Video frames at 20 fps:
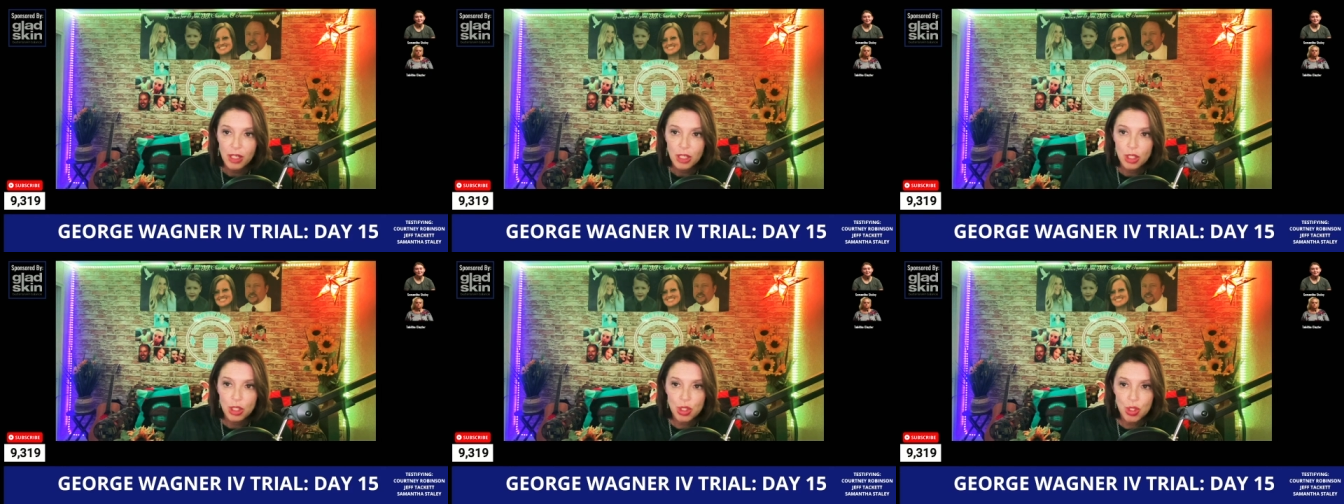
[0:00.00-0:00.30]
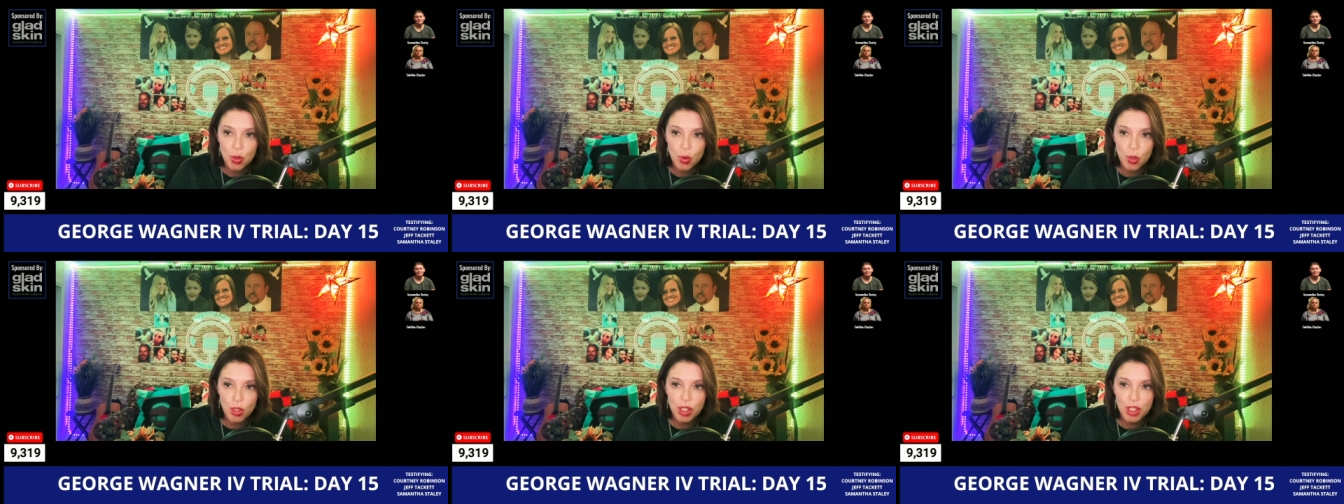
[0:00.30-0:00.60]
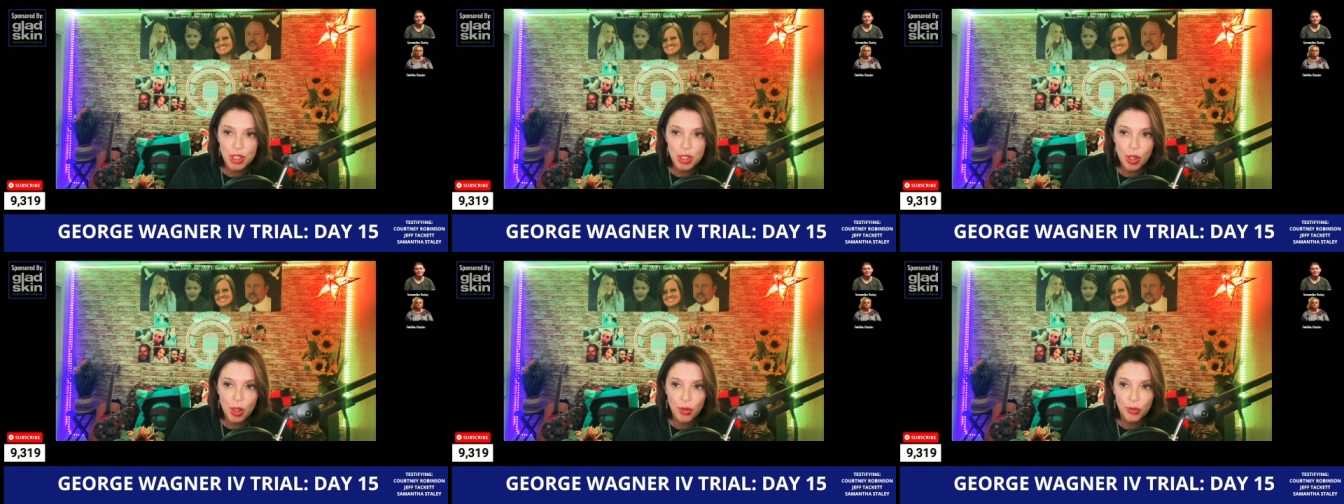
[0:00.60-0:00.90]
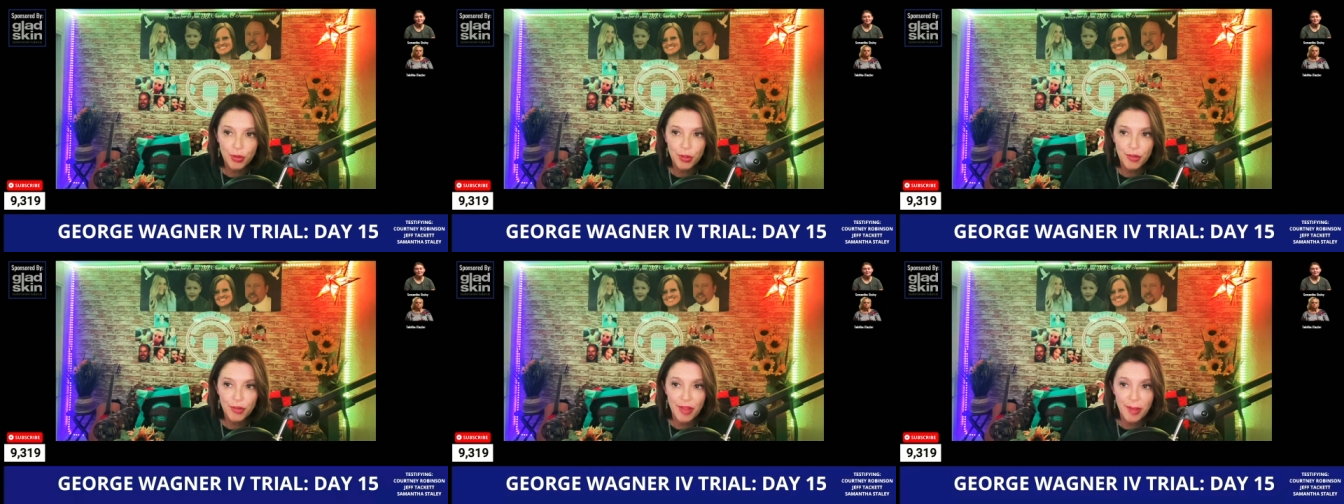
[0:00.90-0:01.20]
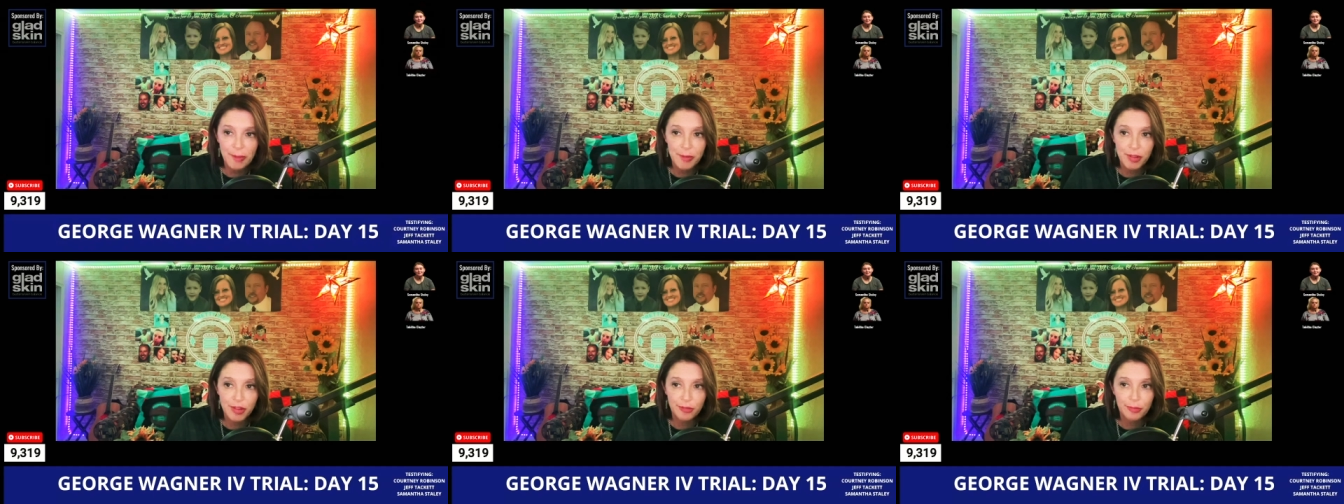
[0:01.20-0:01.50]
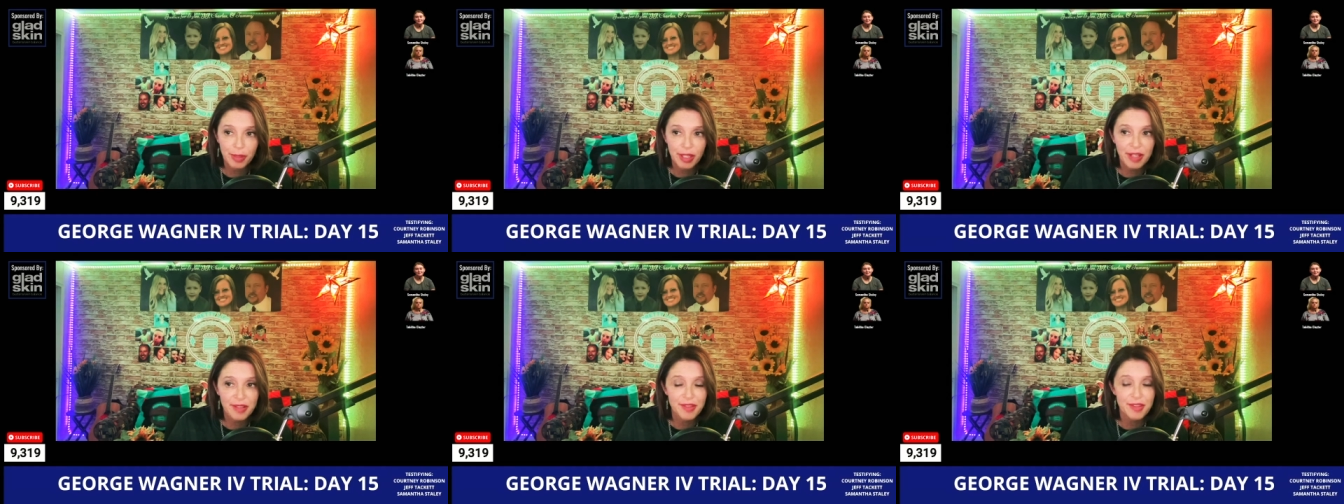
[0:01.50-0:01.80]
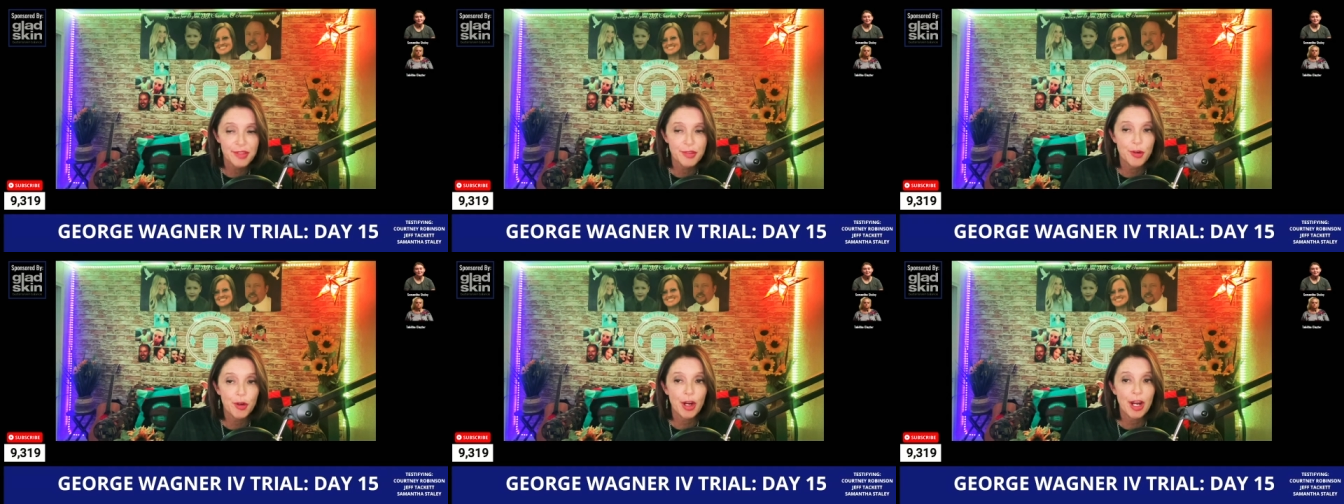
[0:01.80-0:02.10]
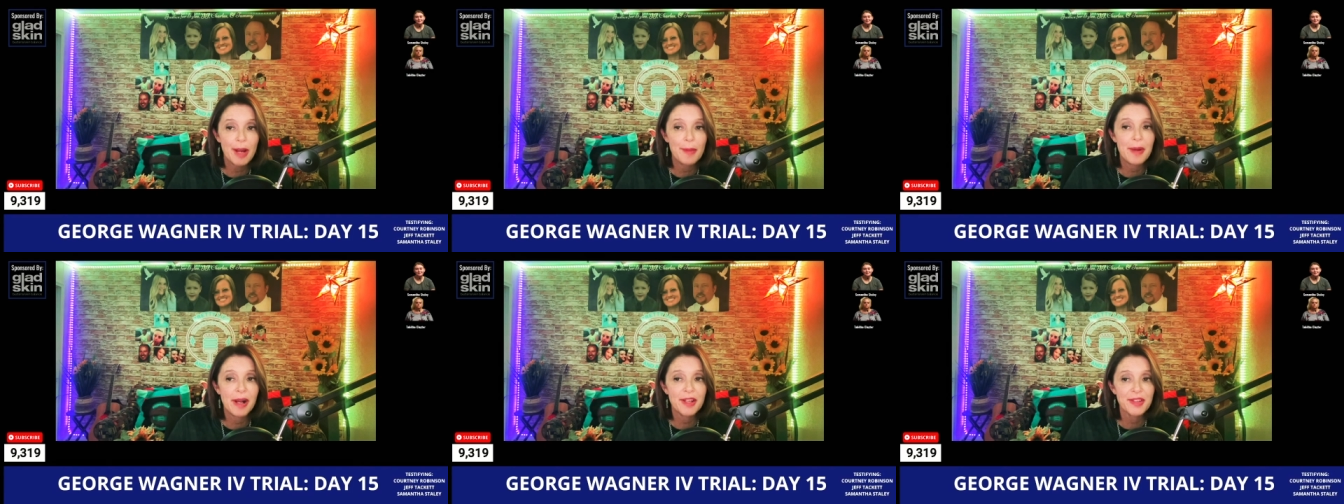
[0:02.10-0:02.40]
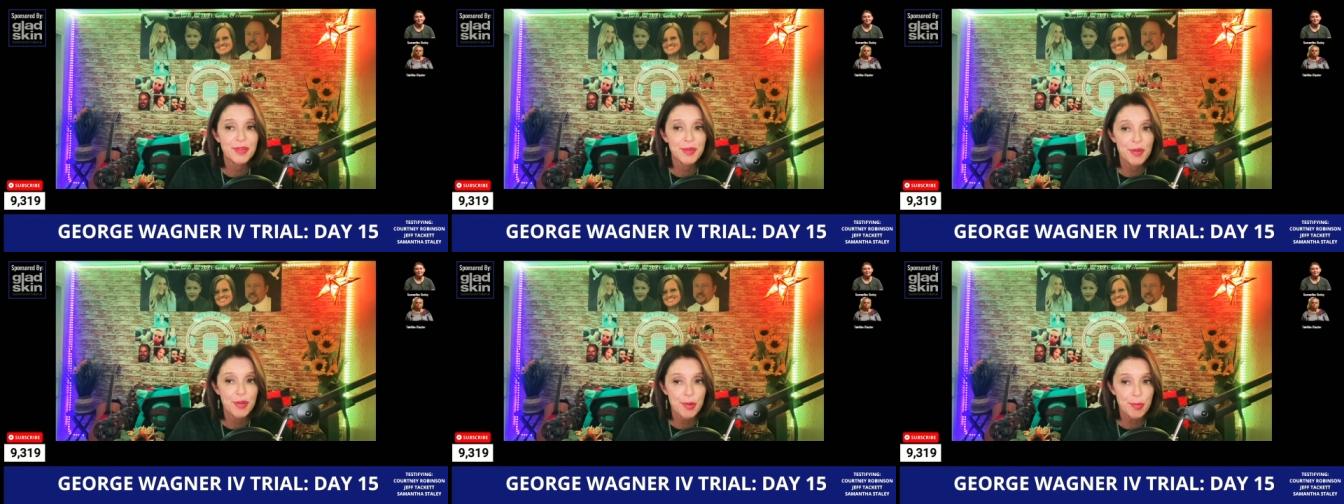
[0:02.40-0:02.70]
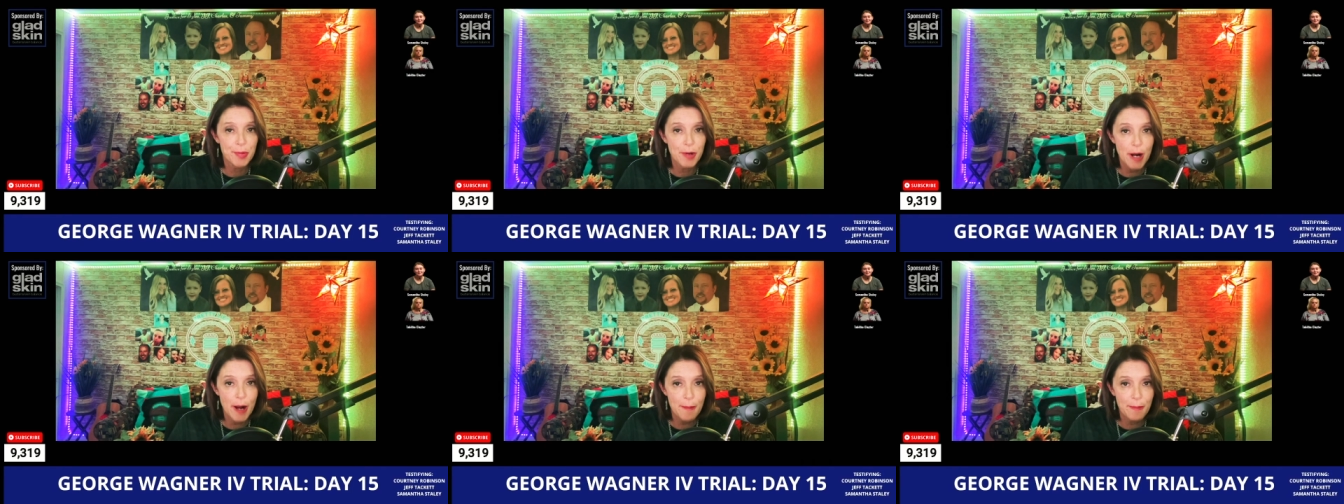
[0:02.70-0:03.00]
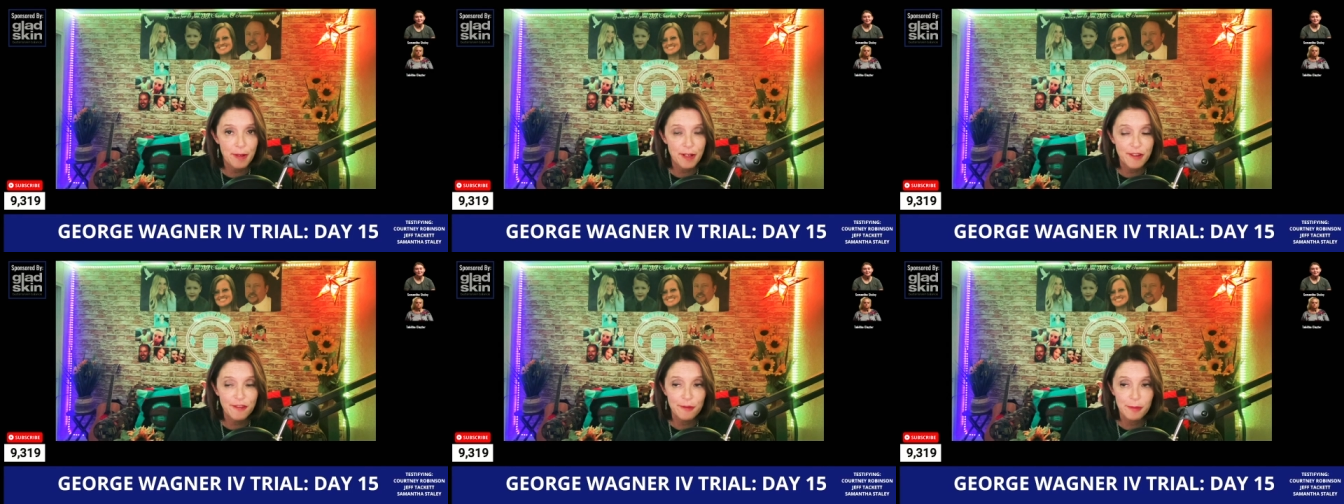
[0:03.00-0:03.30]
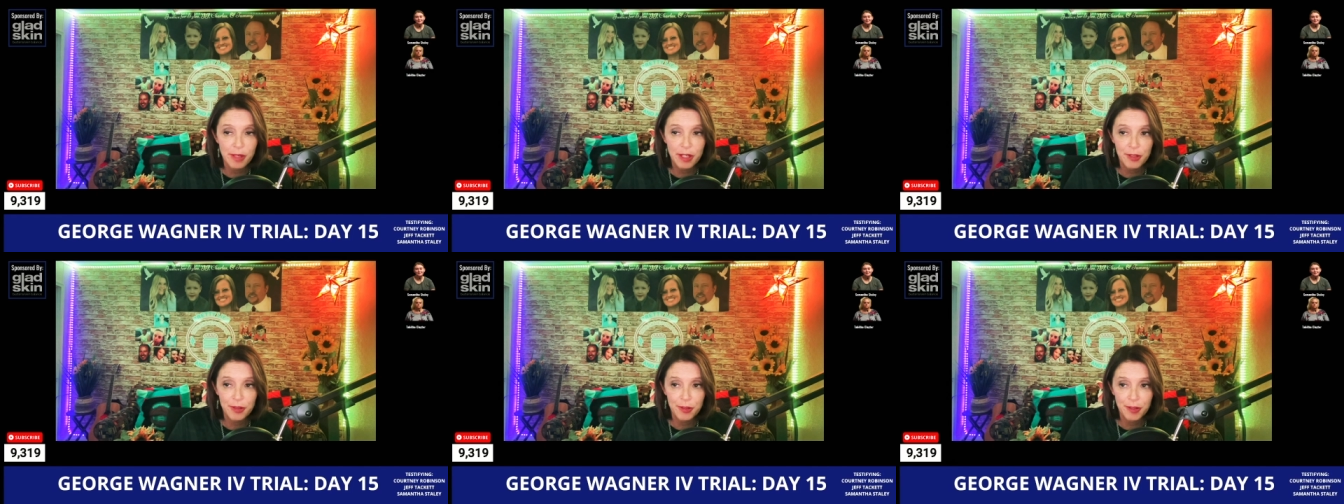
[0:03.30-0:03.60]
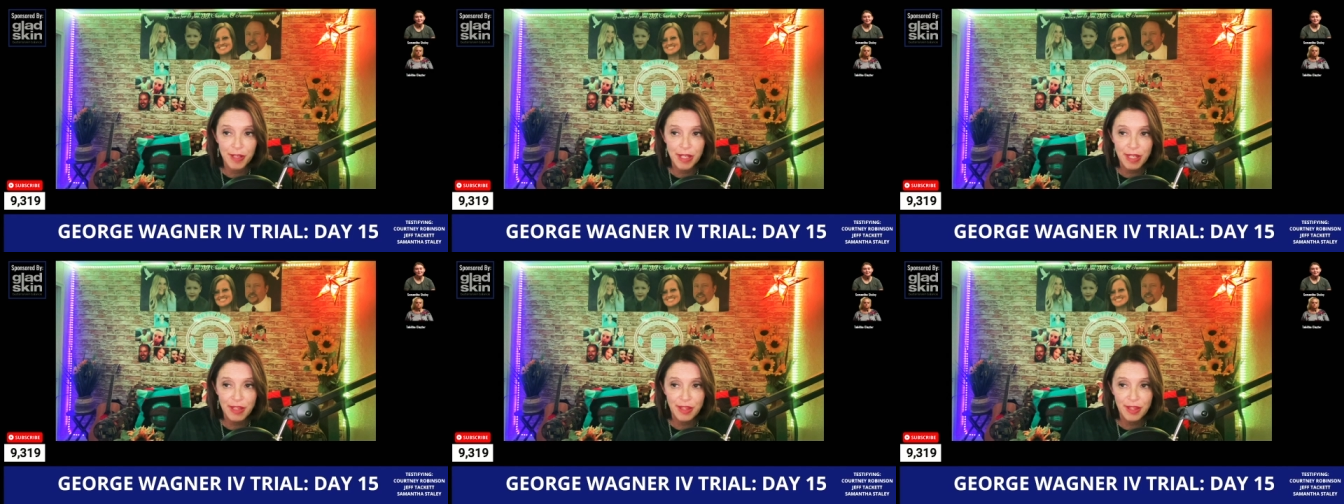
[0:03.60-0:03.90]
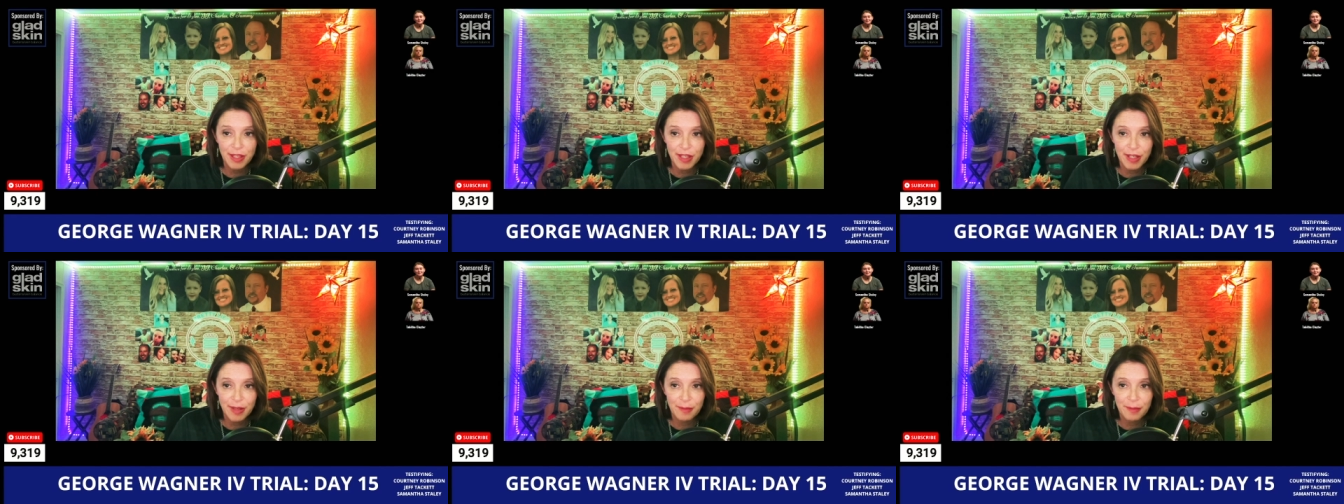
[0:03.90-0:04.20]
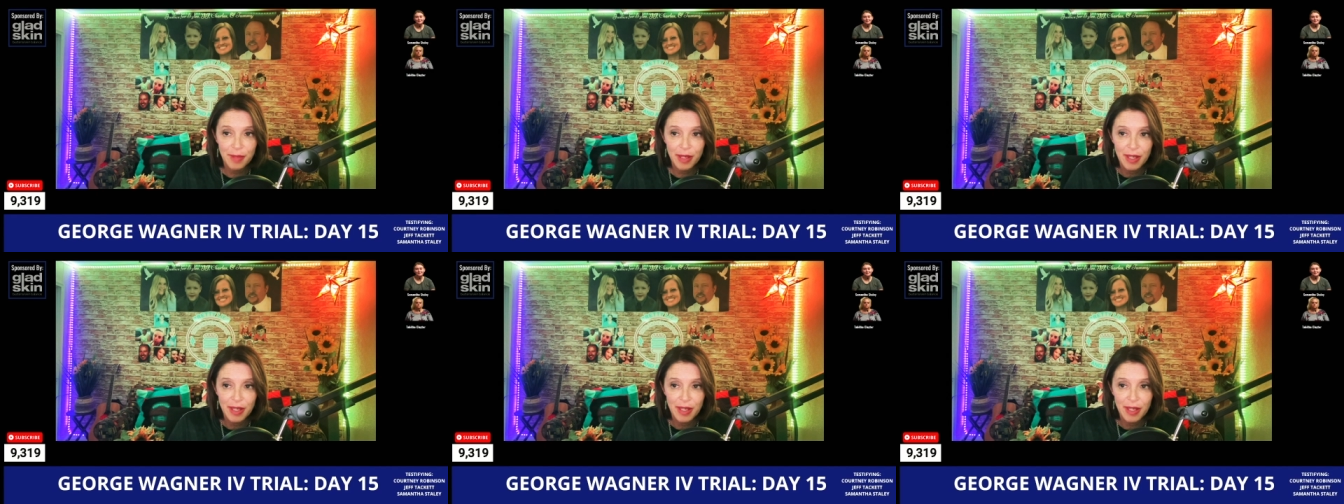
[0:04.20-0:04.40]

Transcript: George told her they moved because his grandma sold the property from underneath them.